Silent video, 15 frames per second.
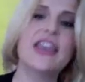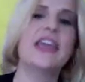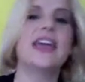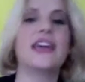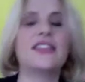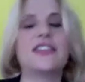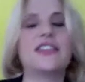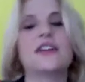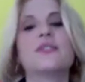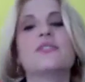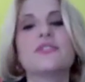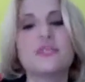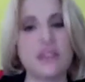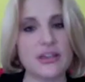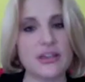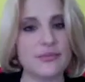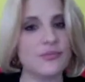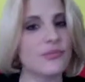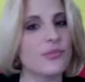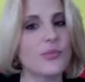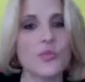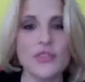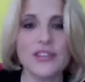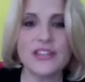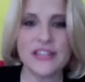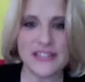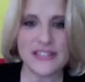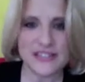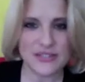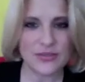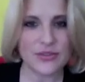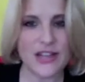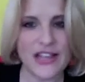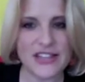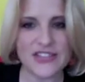And that was really nice to watch